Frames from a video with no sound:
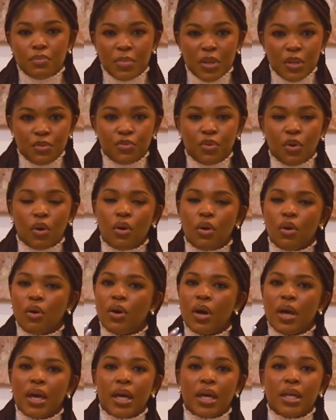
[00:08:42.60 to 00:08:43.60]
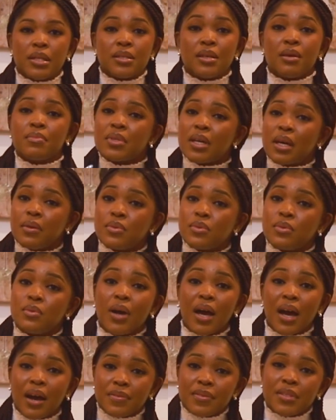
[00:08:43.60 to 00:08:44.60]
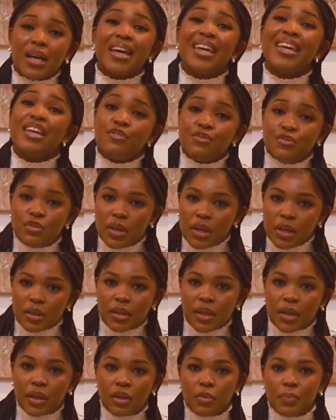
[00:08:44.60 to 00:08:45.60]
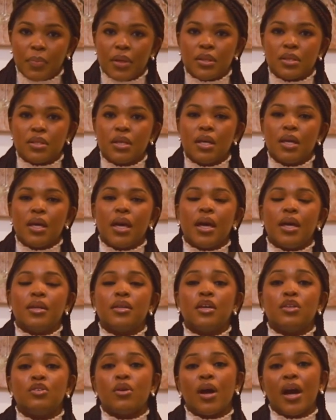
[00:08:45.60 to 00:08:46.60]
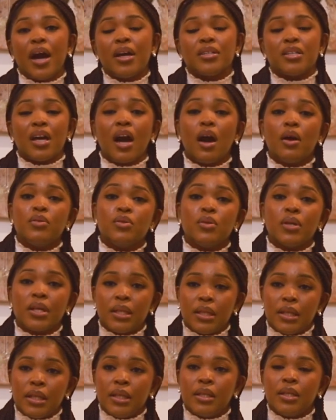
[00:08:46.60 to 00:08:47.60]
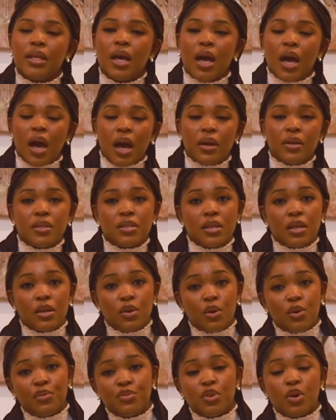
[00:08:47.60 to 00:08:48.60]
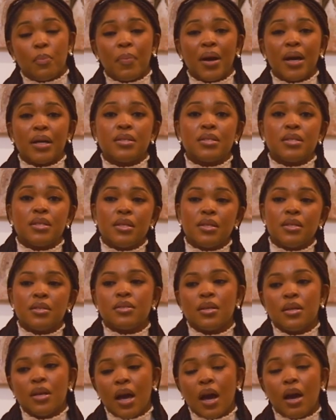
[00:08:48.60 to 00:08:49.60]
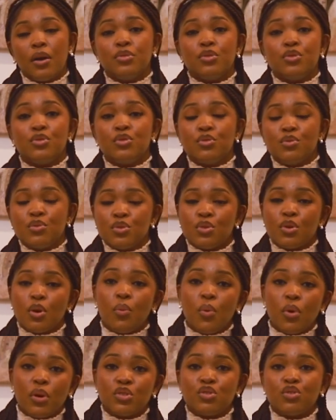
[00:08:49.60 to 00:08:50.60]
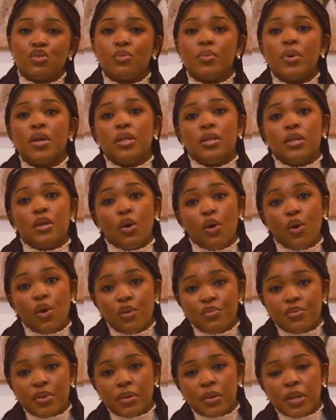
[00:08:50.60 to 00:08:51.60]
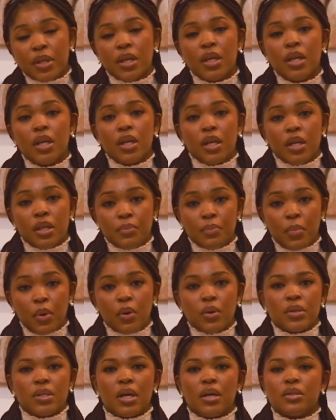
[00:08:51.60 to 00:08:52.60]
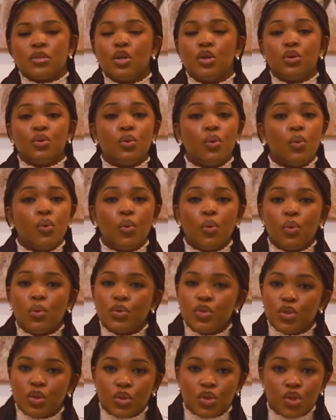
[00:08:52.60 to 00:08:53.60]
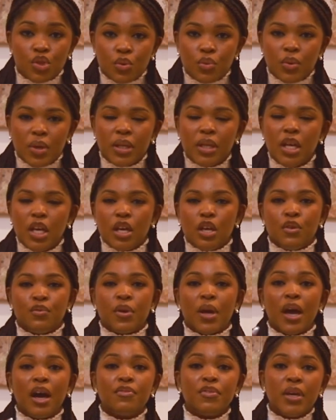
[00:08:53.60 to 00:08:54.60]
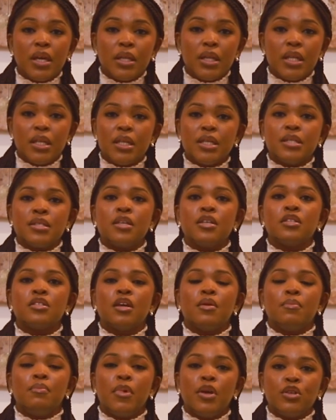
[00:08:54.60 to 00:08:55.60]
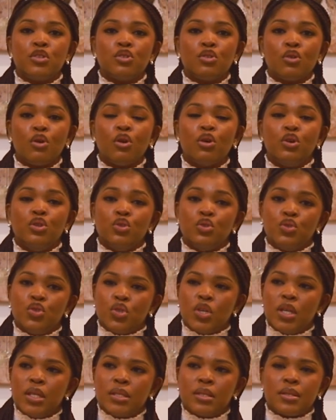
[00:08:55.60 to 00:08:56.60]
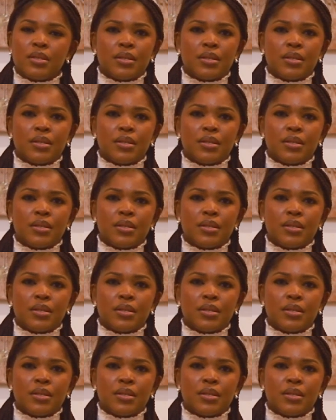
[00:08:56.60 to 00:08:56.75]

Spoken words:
before and sometimes to after if you can help it. And then your hygiene, how you clean, how you take care of your panties, how you use your washroom, they're all very important. Don't hold your urine. If you have any disease, make sure you treat